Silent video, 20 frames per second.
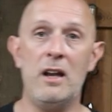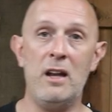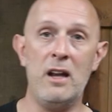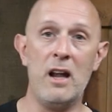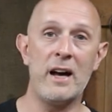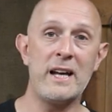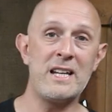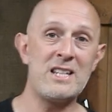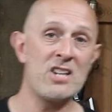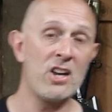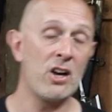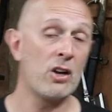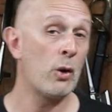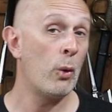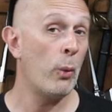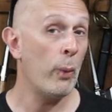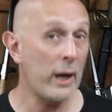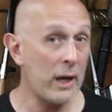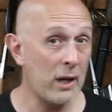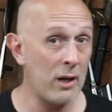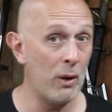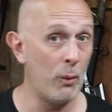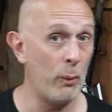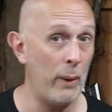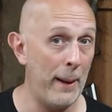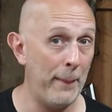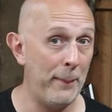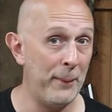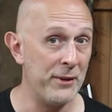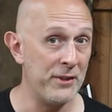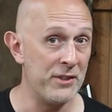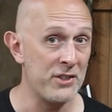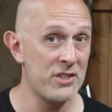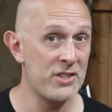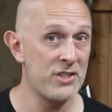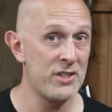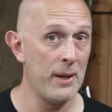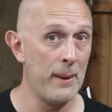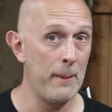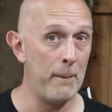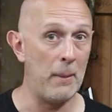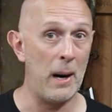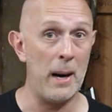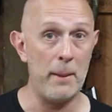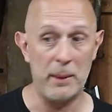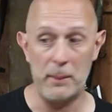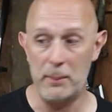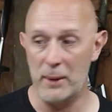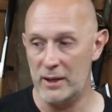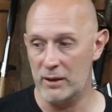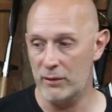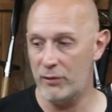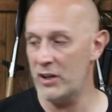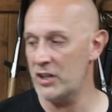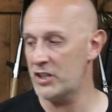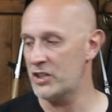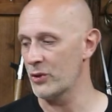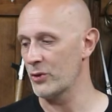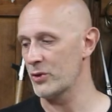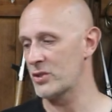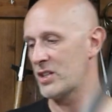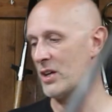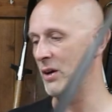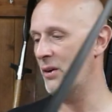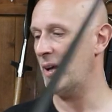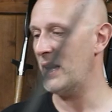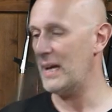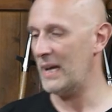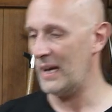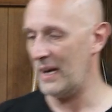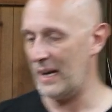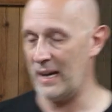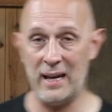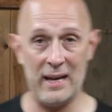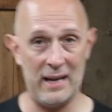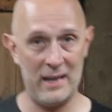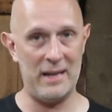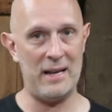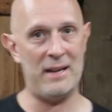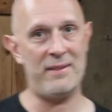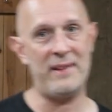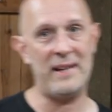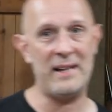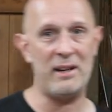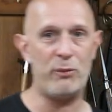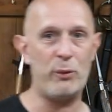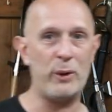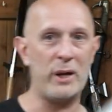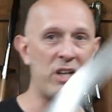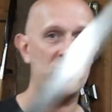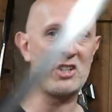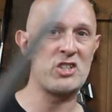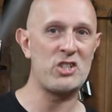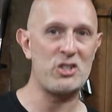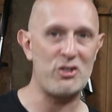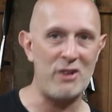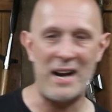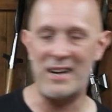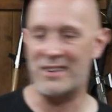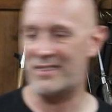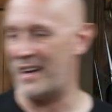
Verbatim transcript: lighter, quicker weapons might be beneficial. So, and then if we extract